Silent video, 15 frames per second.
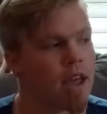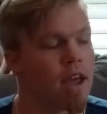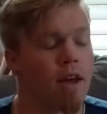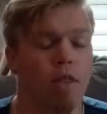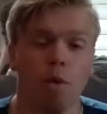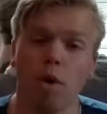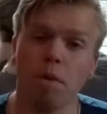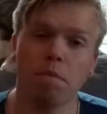
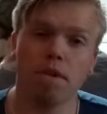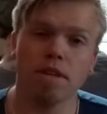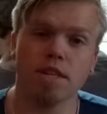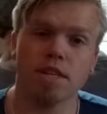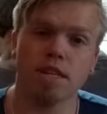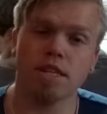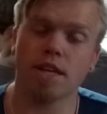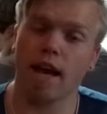And the OnePlus
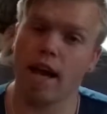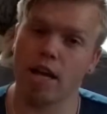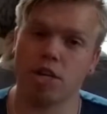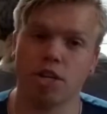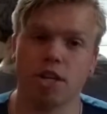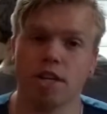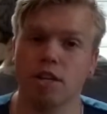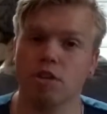6
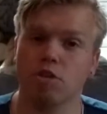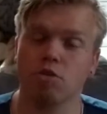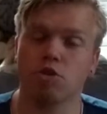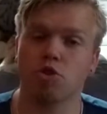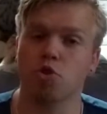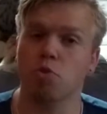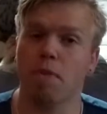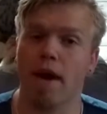actually didn't do
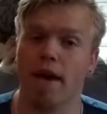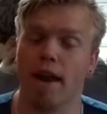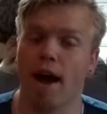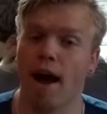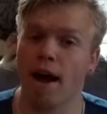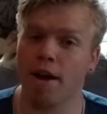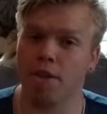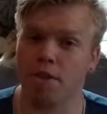too bad
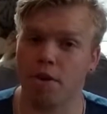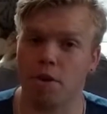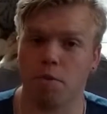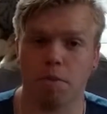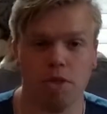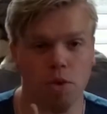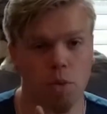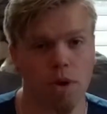either,
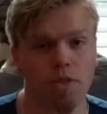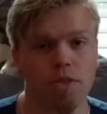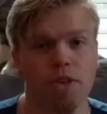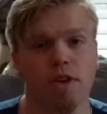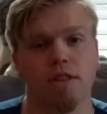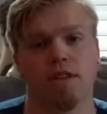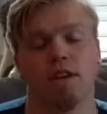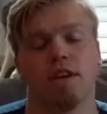but the one
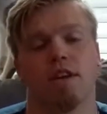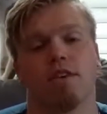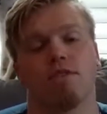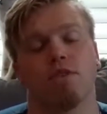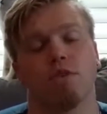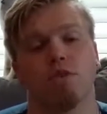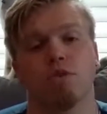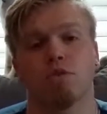thing that if
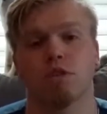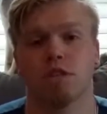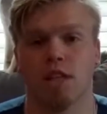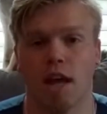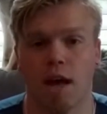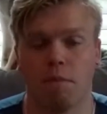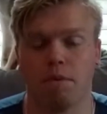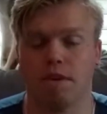you do
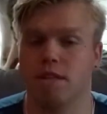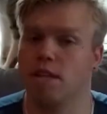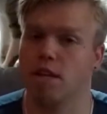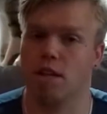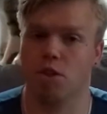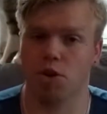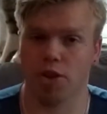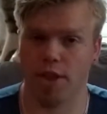stop and take
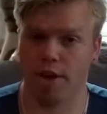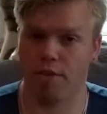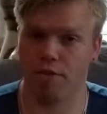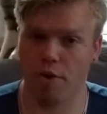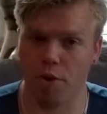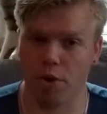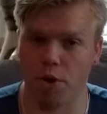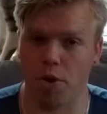a look at that
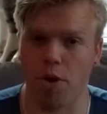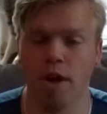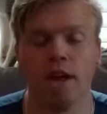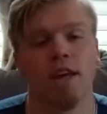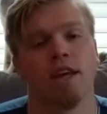photo